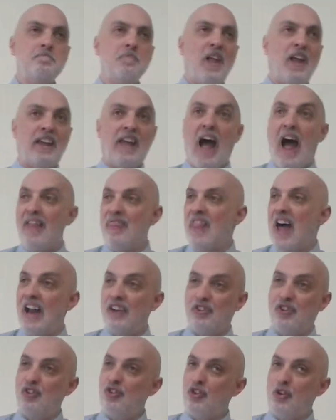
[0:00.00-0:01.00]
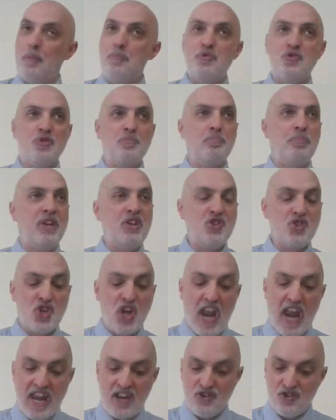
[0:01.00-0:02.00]
Can that description be
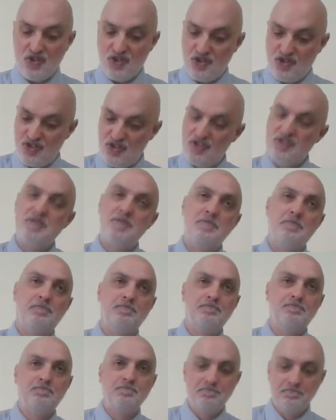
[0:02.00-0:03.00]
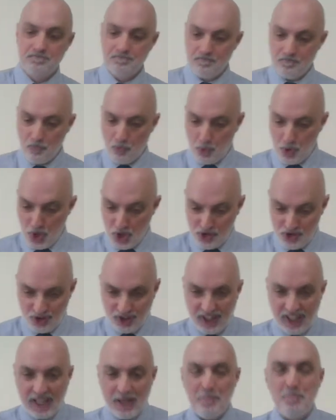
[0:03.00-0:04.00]
changed? We need to
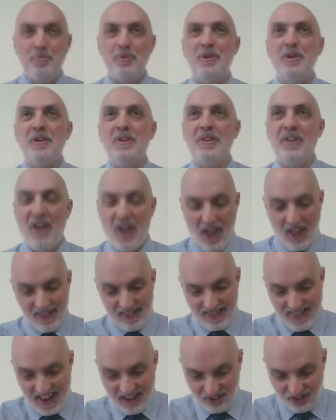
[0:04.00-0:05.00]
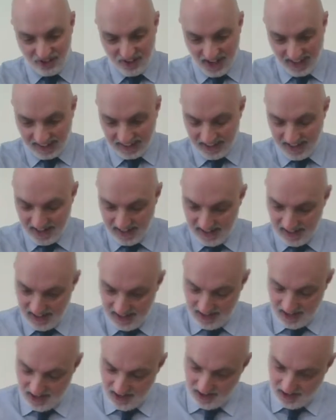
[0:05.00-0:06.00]
keep listening
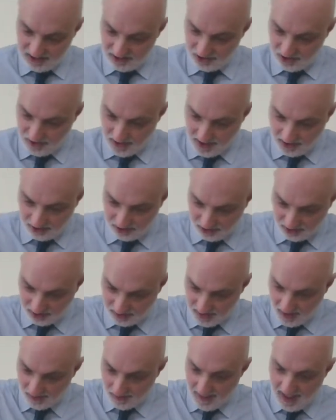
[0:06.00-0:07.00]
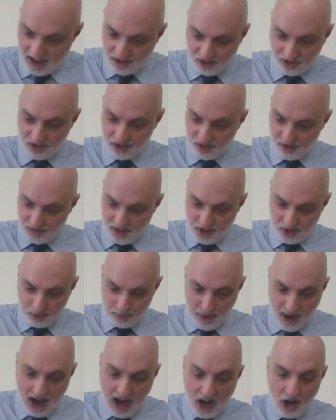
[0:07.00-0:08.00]
to this, the lessons of this
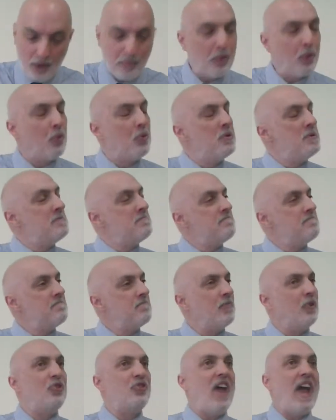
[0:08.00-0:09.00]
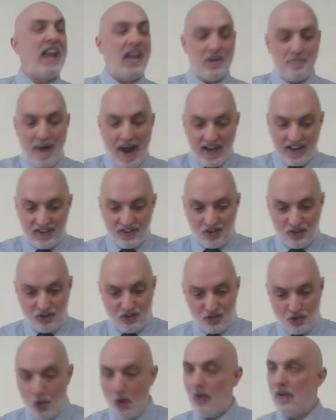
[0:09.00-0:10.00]
parable. The second man in the
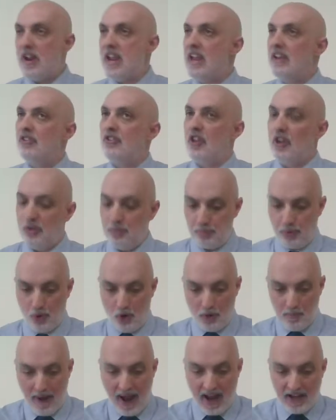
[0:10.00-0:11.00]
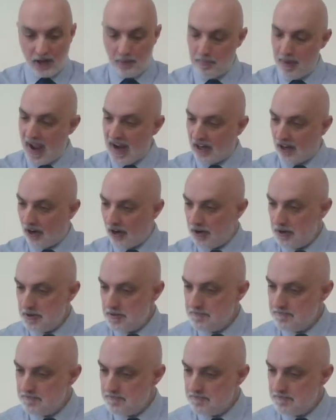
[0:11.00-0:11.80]
story is this poor man, a beggar.